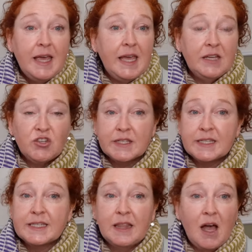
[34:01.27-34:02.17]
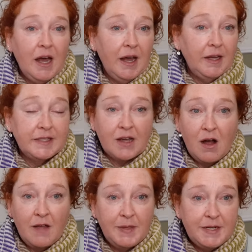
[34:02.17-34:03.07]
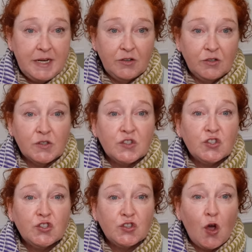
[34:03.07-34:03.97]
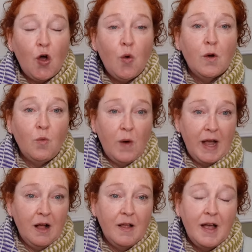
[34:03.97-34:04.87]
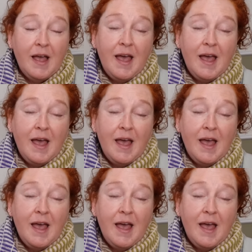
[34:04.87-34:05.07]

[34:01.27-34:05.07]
It just slides on the needle so well.